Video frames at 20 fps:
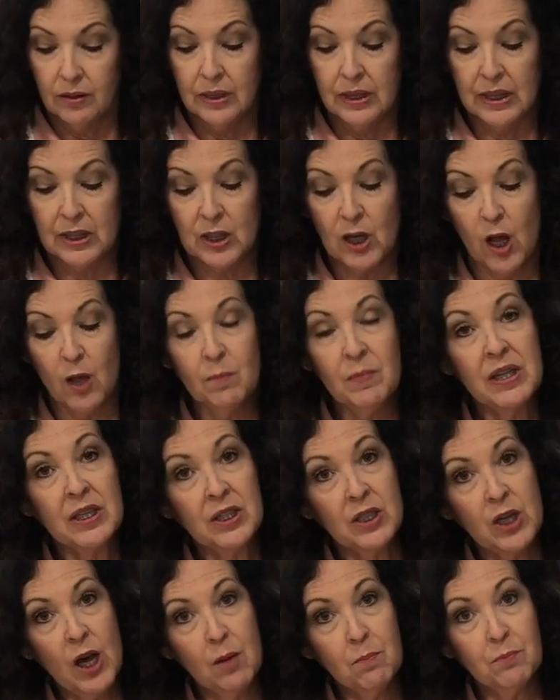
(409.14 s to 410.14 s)
It's all
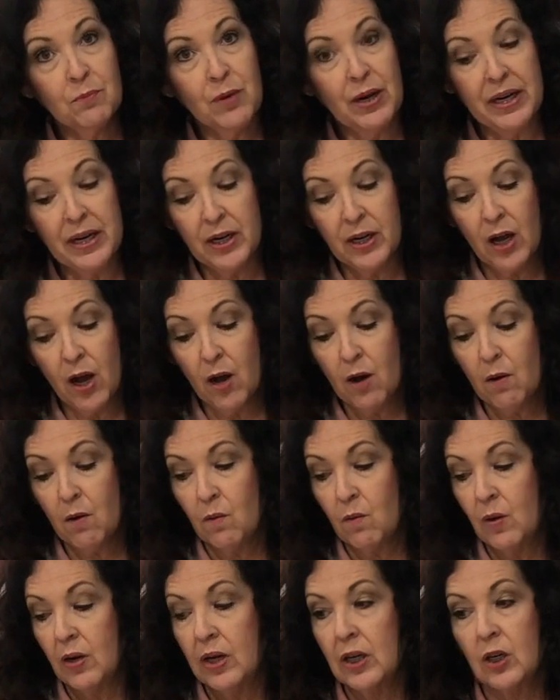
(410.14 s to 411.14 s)
mixed up, ready to go.
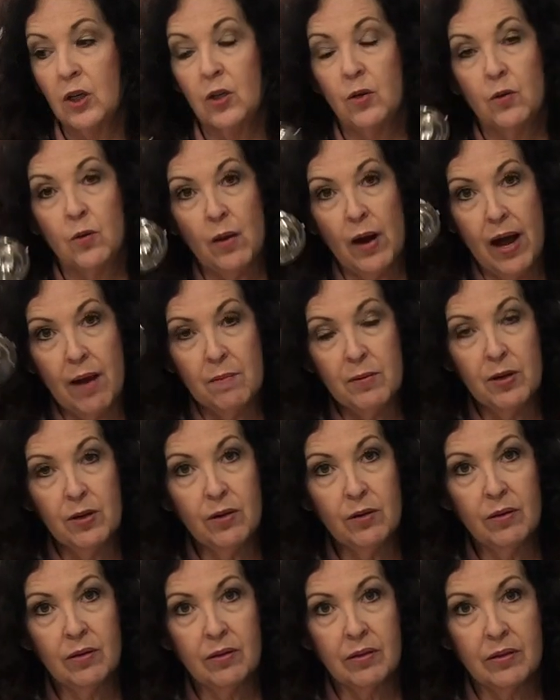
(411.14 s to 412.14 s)
Grab your
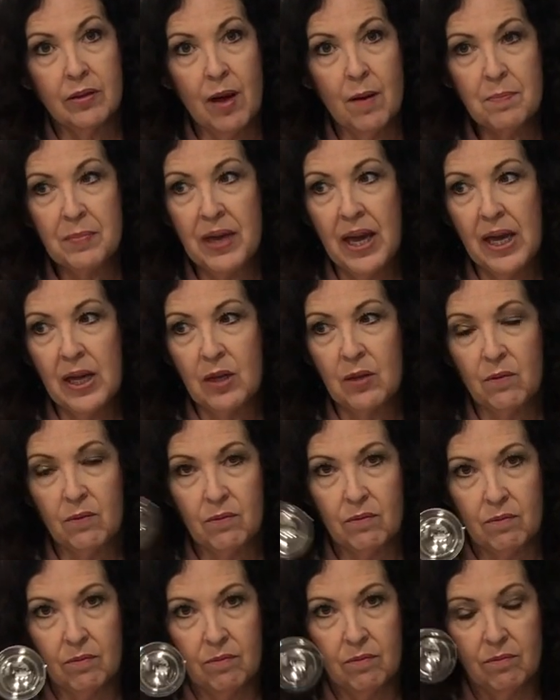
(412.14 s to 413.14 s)
cupcake
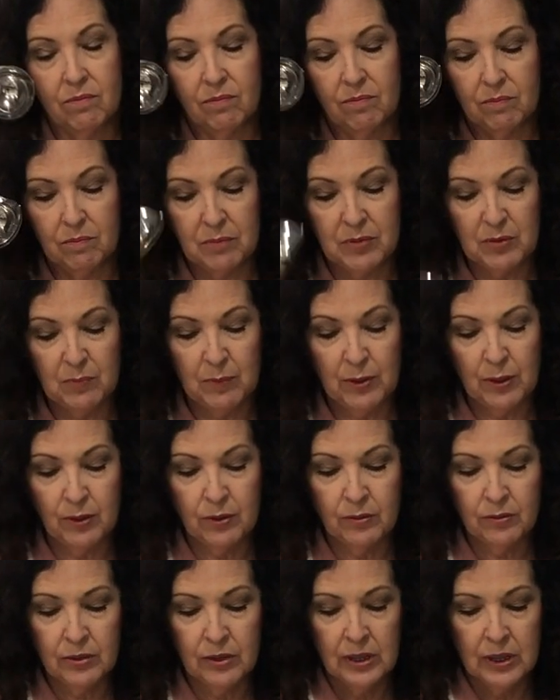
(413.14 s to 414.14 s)

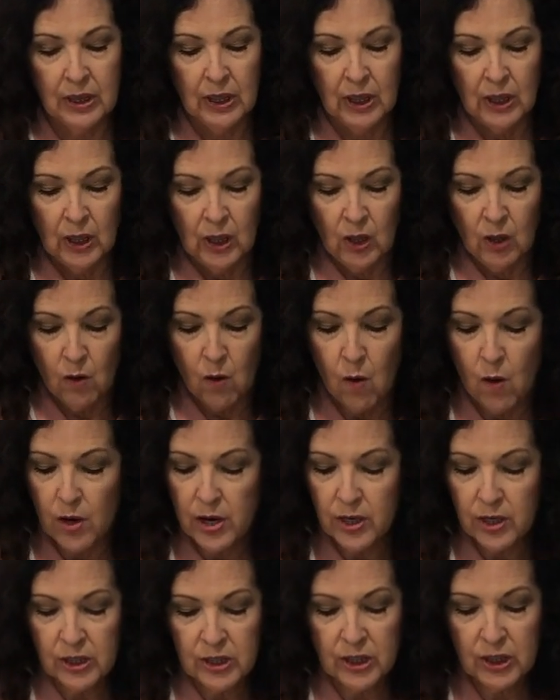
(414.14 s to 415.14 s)
spoon, or
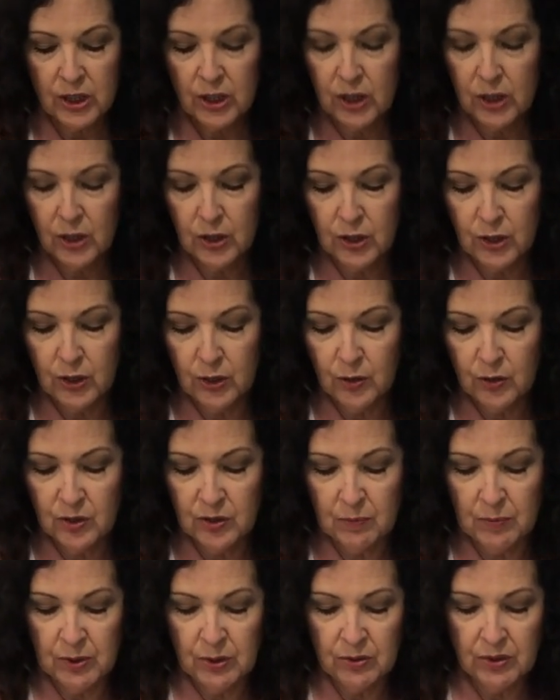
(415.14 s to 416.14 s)
you can just use 2
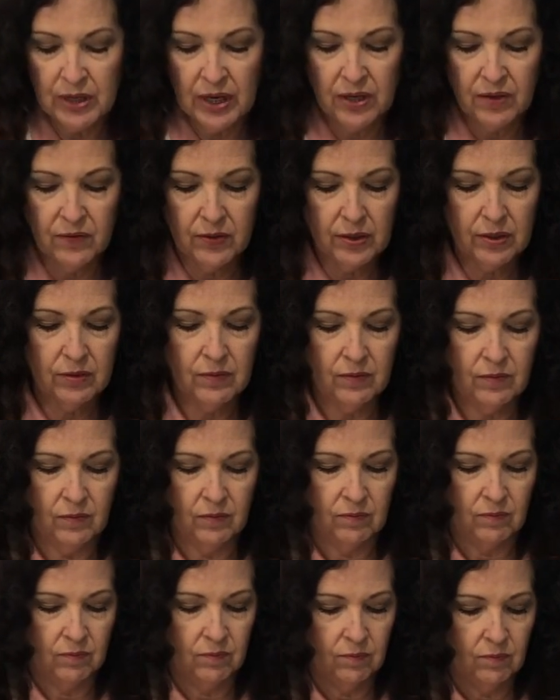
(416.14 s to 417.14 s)
spoons out of your
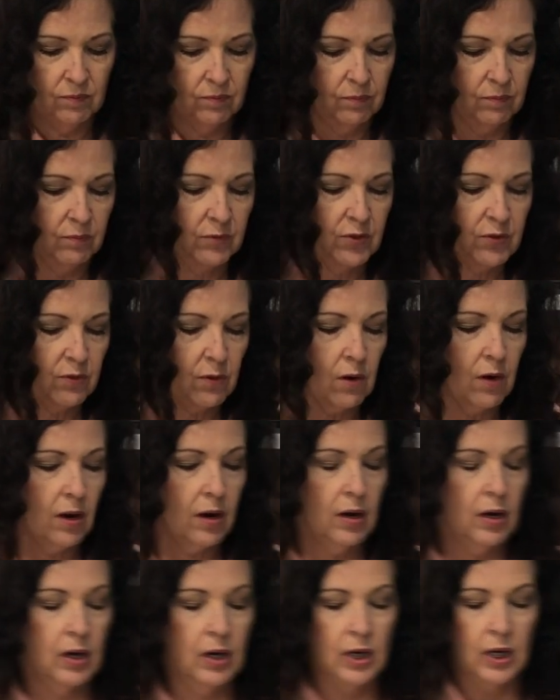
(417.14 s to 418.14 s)

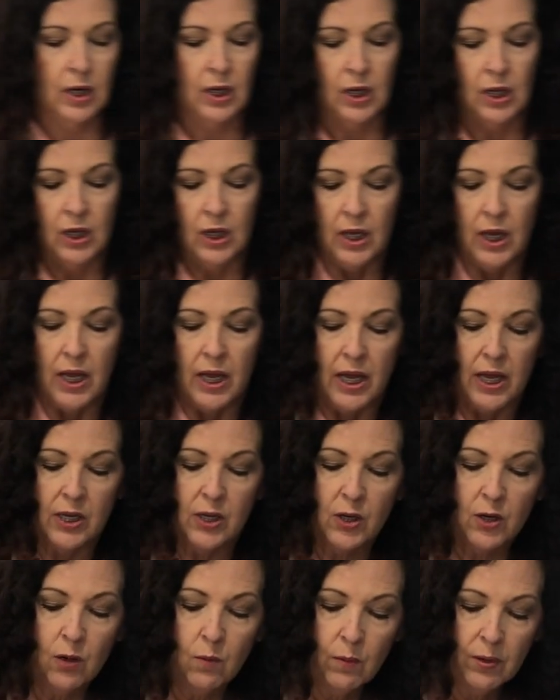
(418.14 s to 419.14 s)
drawer. And
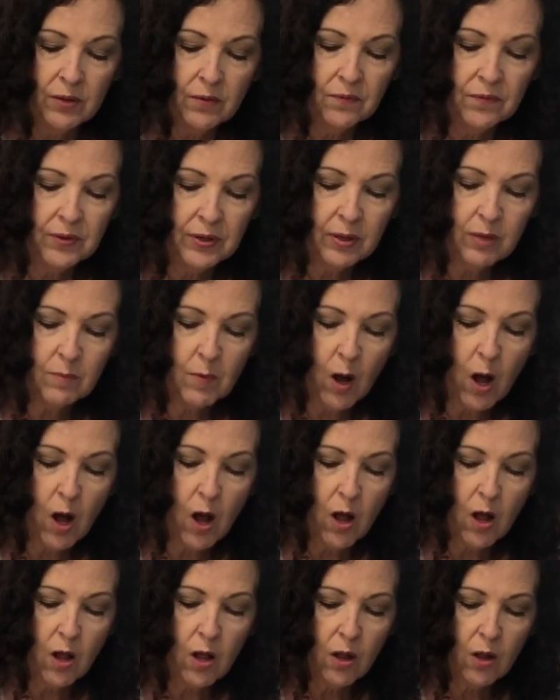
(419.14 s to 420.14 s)
you don't want to fill them
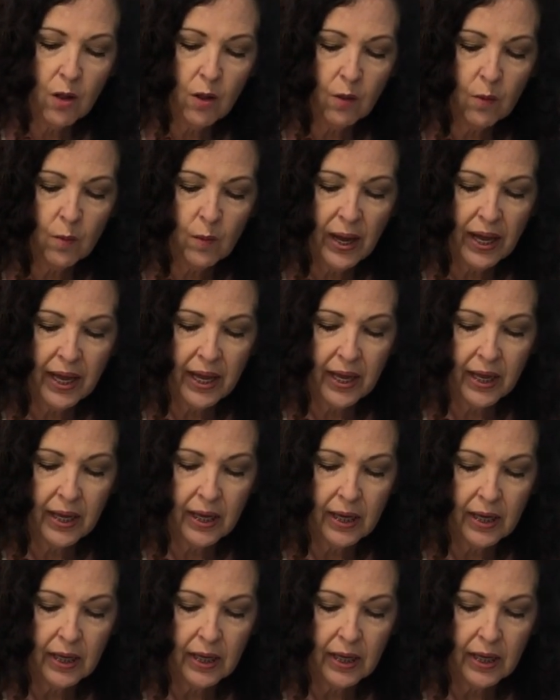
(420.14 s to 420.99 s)
all the way.